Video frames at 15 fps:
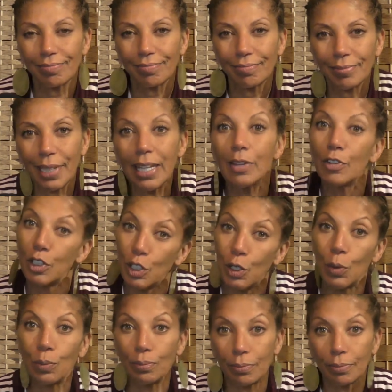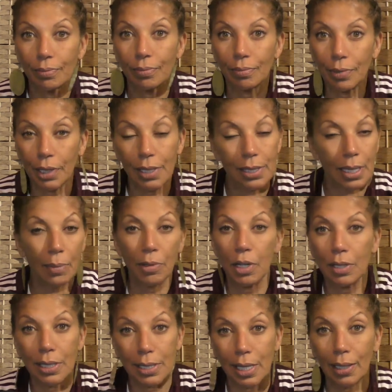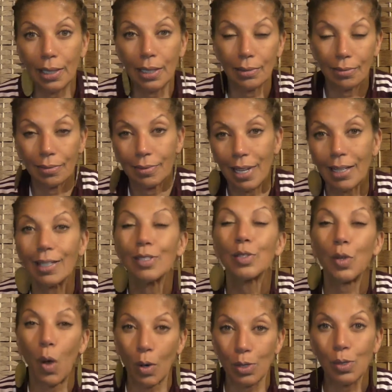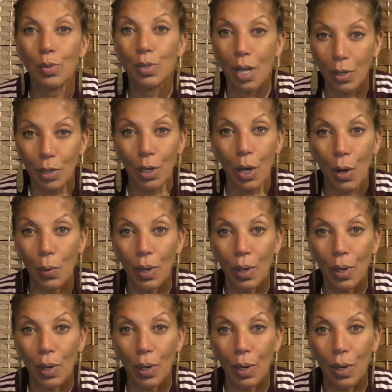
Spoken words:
even you, because I'm here to tell you that this talk show's on the go.